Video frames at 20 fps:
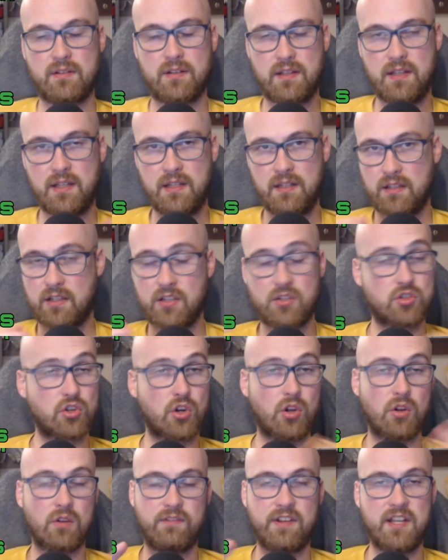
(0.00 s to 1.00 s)
in
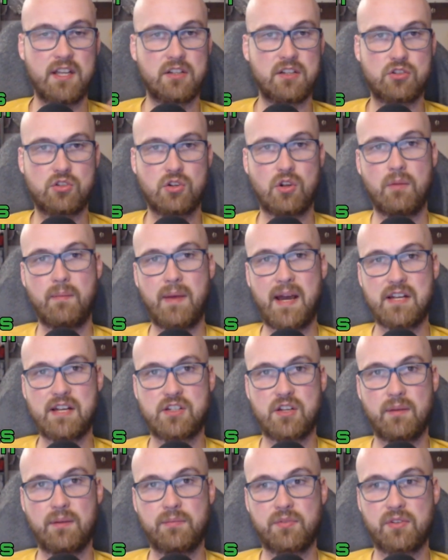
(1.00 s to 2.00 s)
control v control
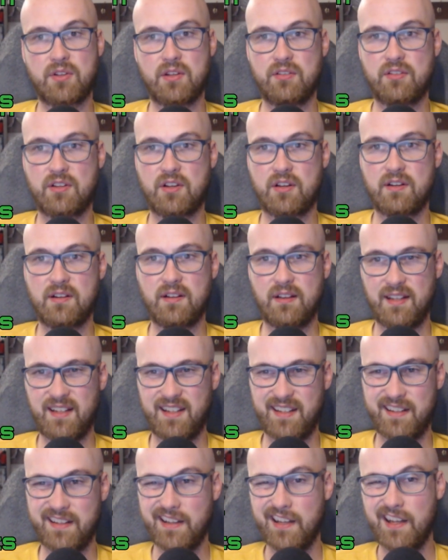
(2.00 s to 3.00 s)
matchups, because
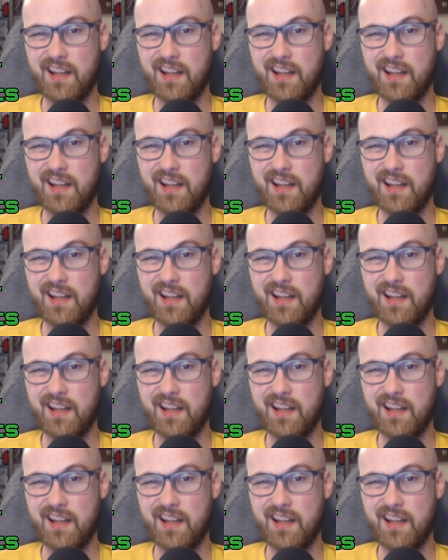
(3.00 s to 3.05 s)
currently